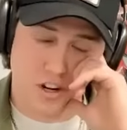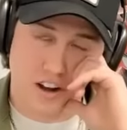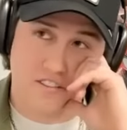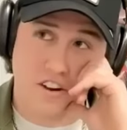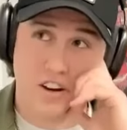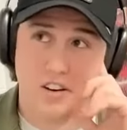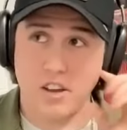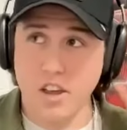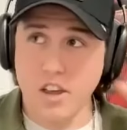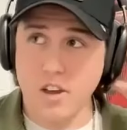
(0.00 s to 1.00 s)
And I find
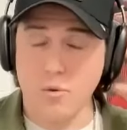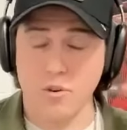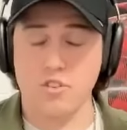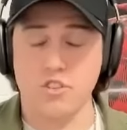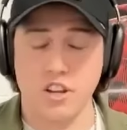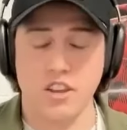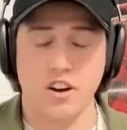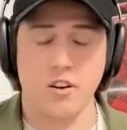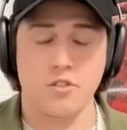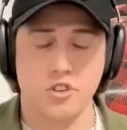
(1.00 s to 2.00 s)
when you sit
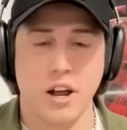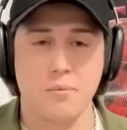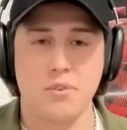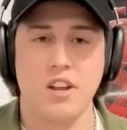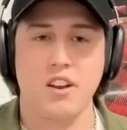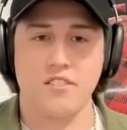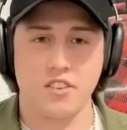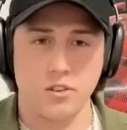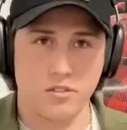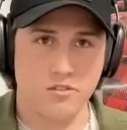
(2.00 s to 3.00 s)
there strapped in, if
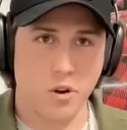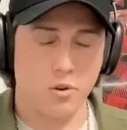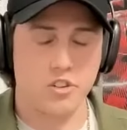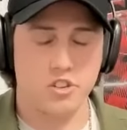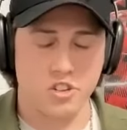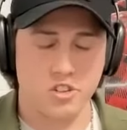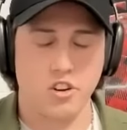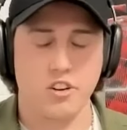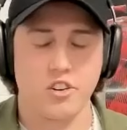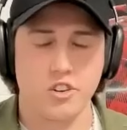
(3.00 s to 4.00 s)
you focus just
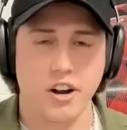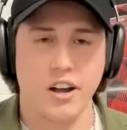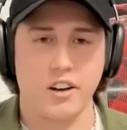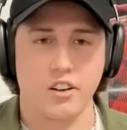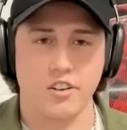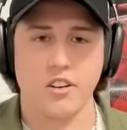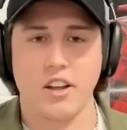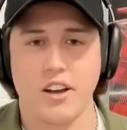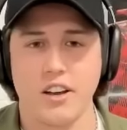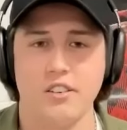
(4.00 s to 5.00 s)
on your track, on your
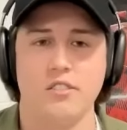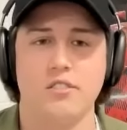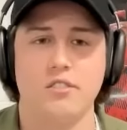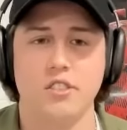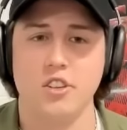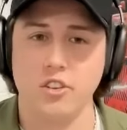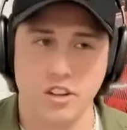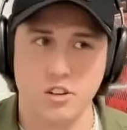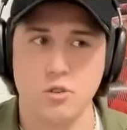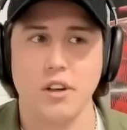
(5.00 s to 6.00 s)
line, you
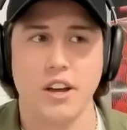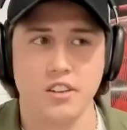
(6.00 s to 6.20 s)
can do that.